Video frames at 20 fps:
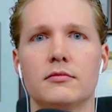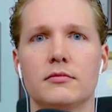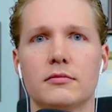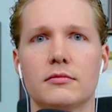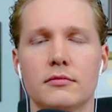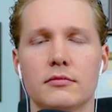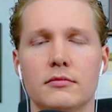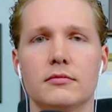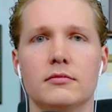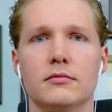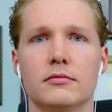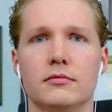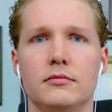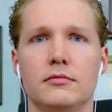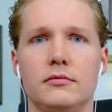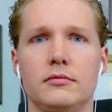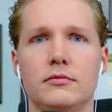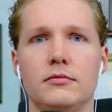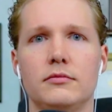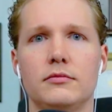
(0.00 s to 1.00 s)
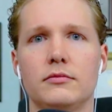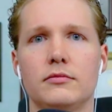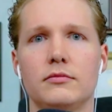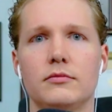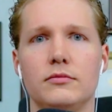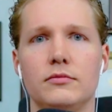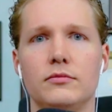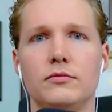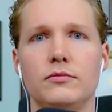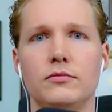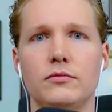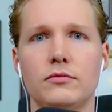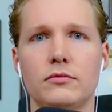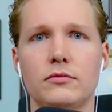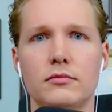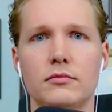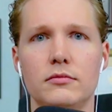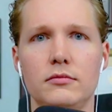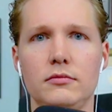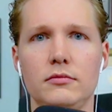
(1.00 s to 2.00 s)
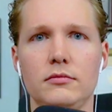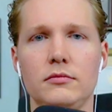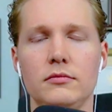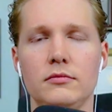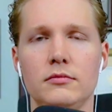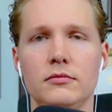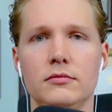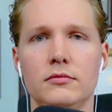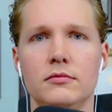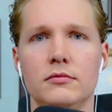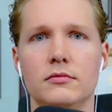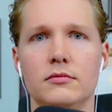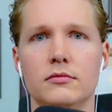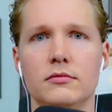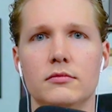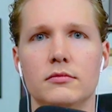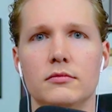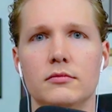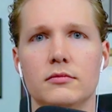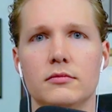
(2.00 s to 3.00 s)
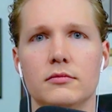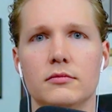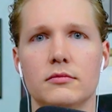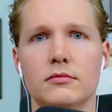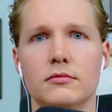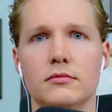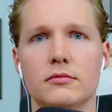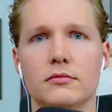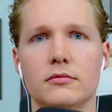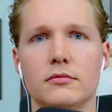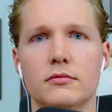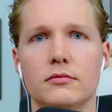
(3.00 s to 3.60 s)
This person isn't speaking.